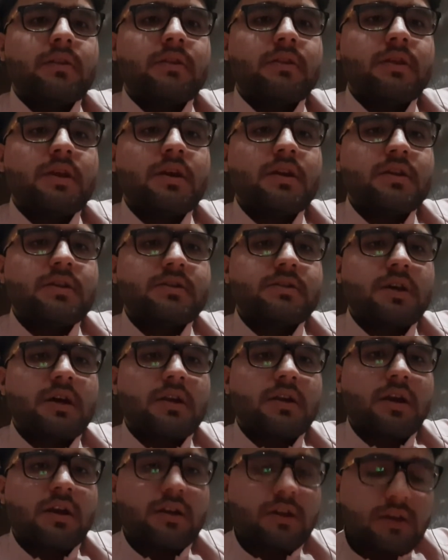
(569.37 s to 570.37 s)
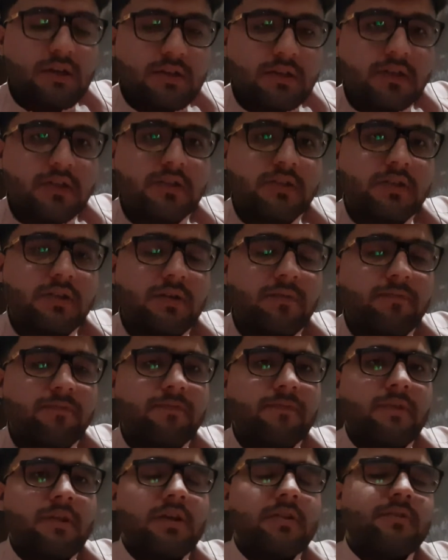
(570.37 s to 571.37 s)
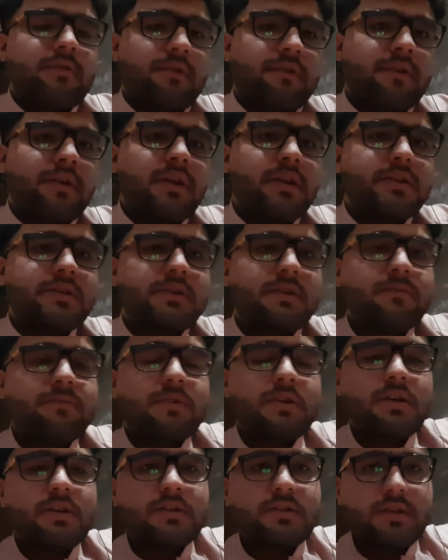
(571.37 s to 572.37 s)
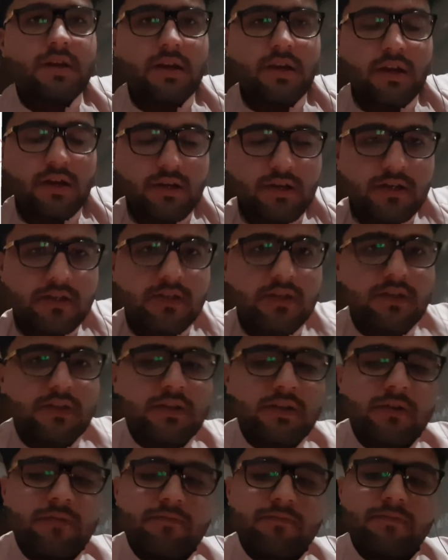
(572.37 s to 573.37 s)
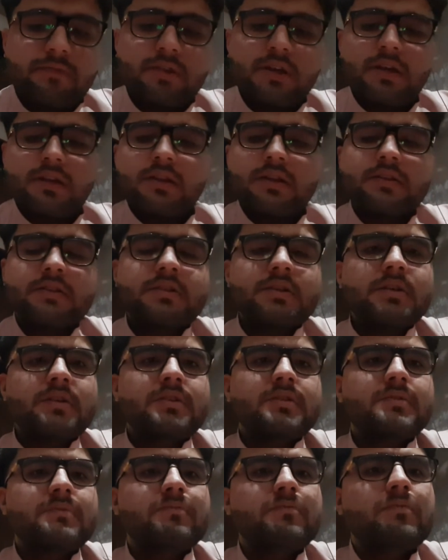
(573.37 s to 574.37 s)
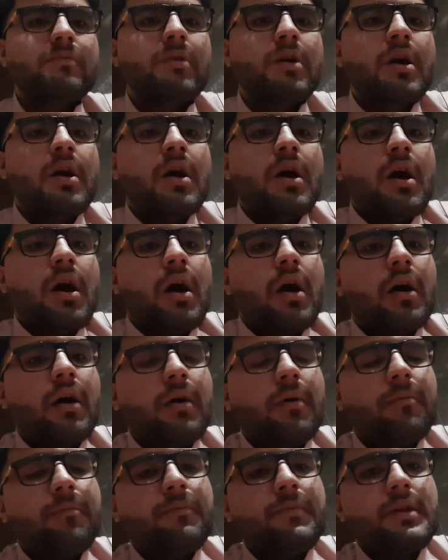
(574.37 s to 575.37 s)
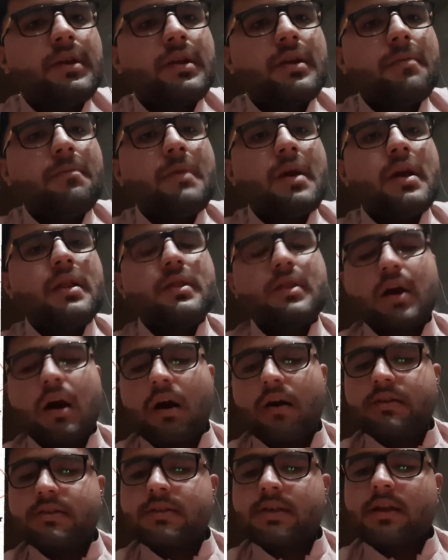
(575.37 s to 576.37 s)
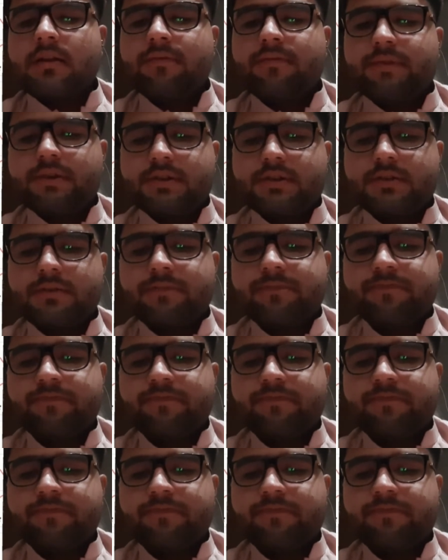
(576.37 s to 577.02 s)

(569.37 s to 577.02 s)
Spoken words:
There is anarchy system in the realism. There is anarchy system. Then the state is remain selfish.